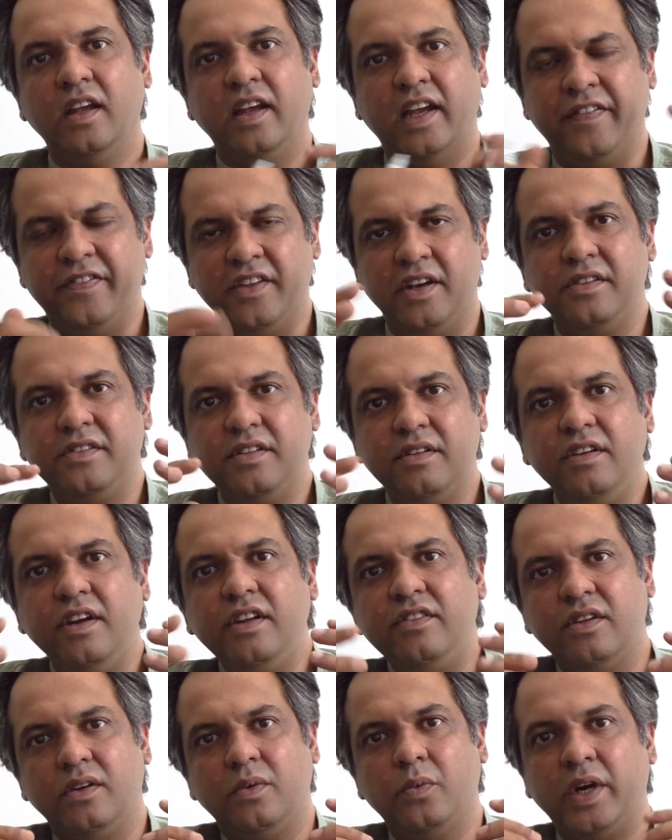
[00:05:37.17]
And there is a
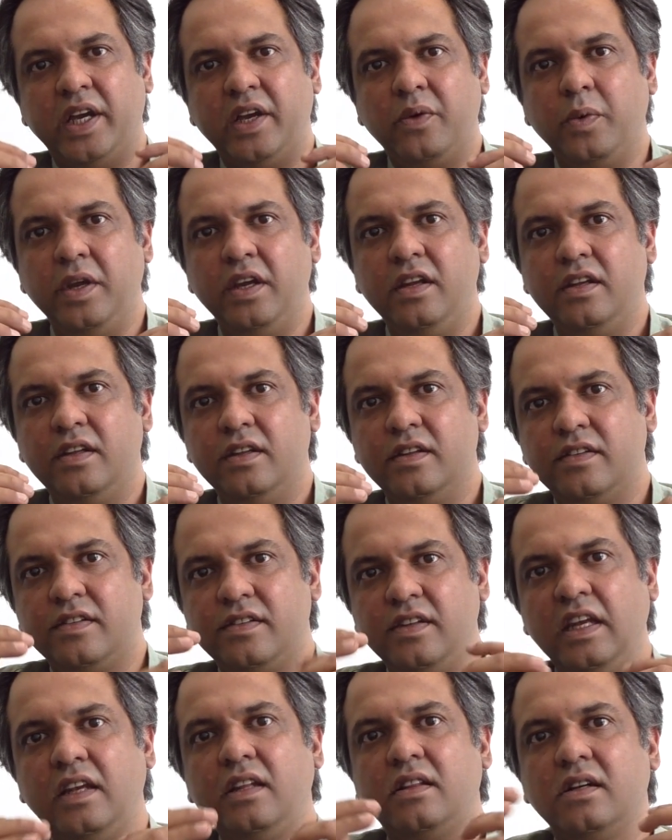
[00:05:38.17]
reason why we
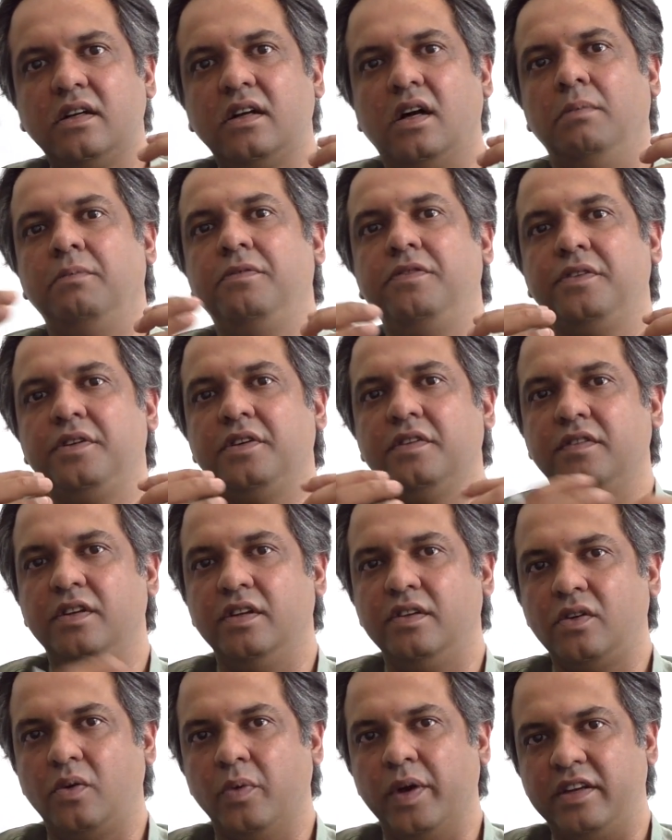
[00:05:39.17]
seek the comfort of
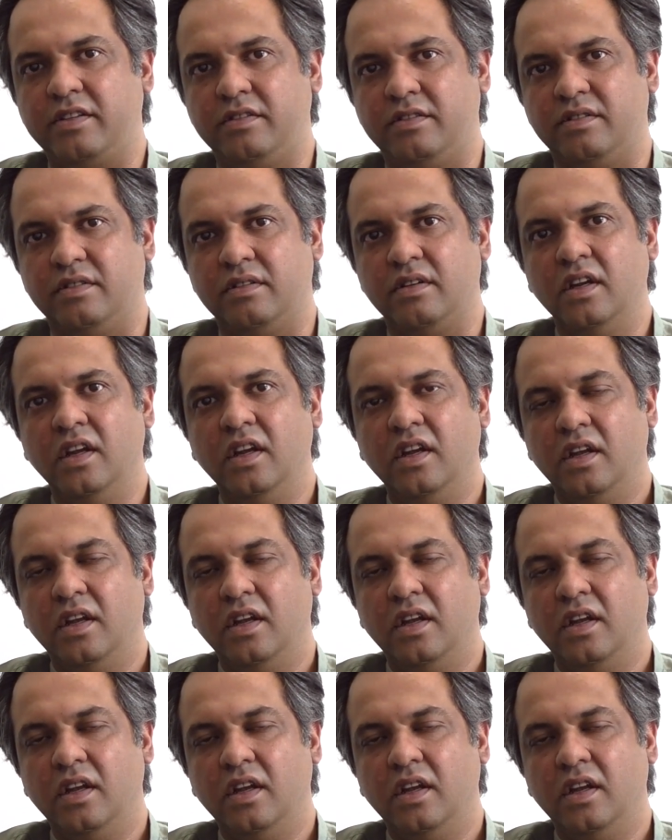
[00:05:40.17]
this question.